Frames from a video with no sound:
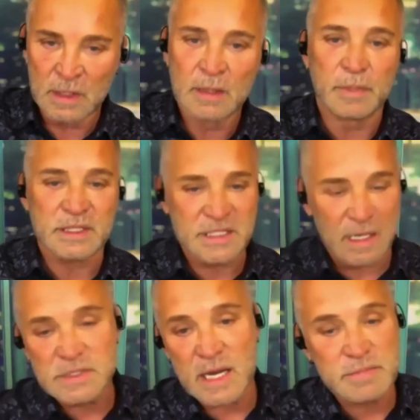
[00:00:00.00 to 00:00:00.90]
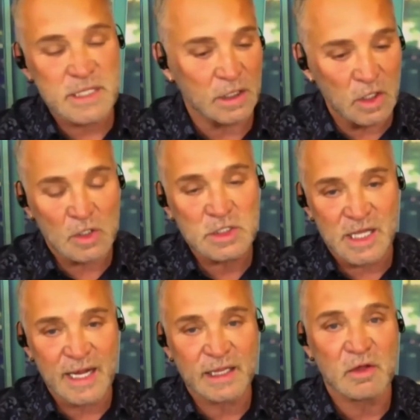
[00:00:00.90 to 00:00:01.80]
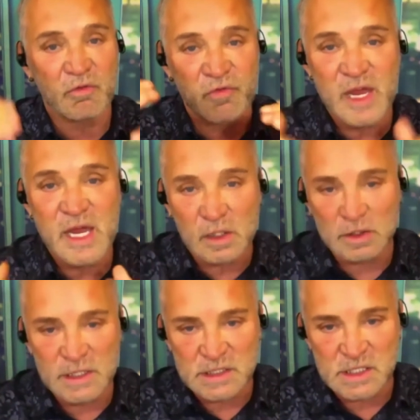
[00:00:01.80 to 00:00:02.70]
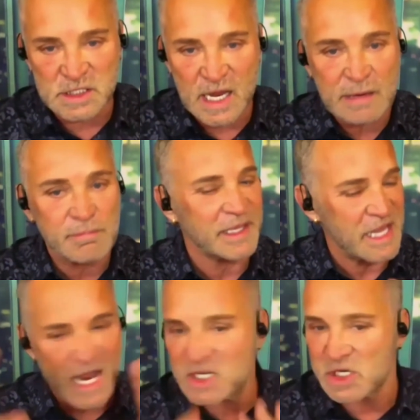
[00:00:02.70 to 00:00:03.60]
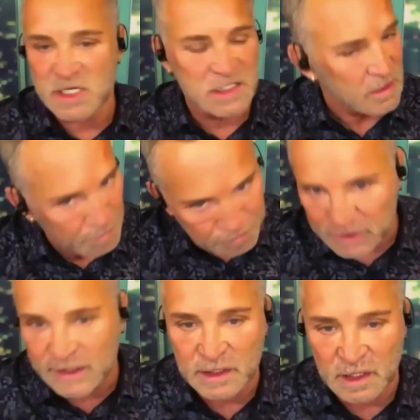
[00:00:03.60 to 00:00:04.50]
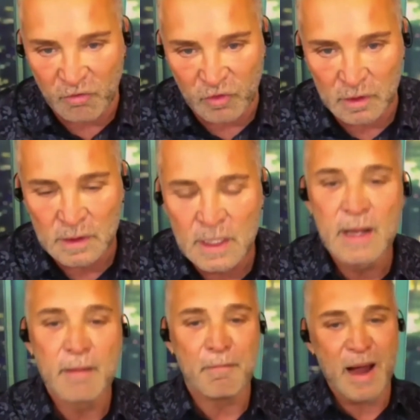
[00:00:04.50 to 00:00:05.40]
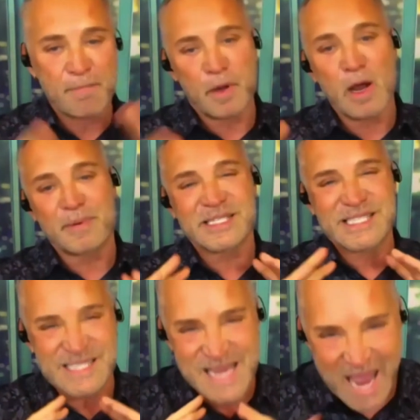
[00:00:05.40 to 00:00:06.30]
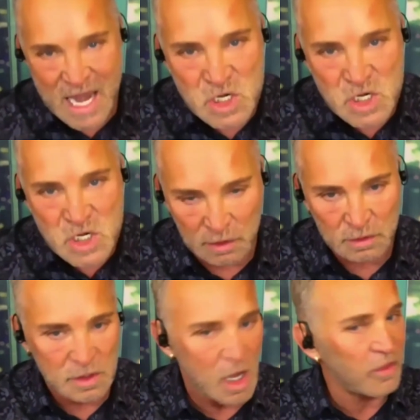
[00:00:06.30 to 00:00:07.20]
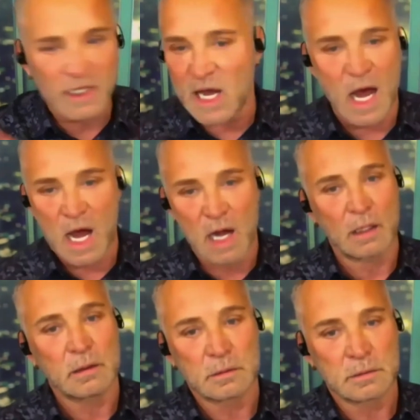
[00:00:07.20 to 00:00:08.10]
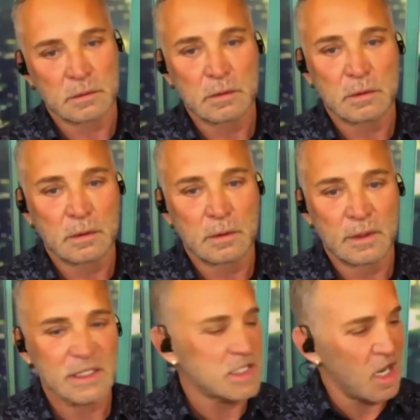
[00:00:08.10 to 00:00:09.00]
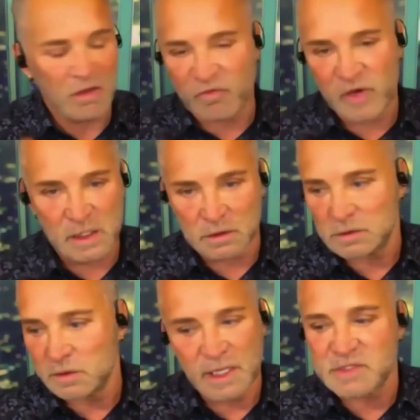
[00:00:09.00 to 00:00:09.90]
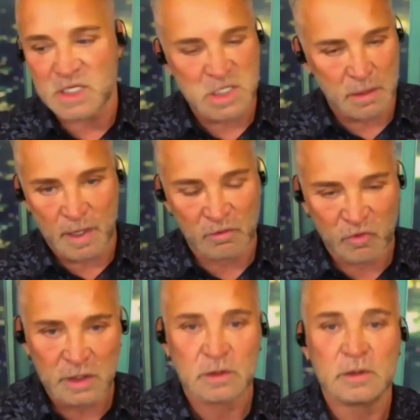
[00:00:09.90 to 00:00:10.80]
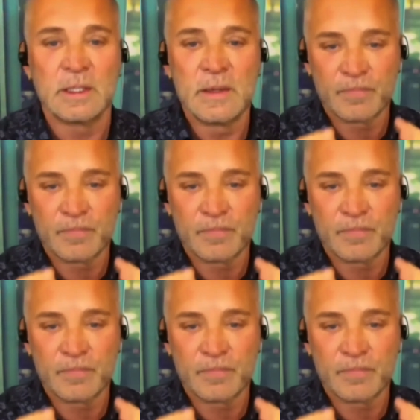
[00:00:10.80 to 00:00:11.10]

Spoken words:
But right. Sometimes it looks like the vehicle is the same, but the engine is completely different. My purpose is the engine, not the car. It's not the vehicle. Who gives a shit about the vehicle?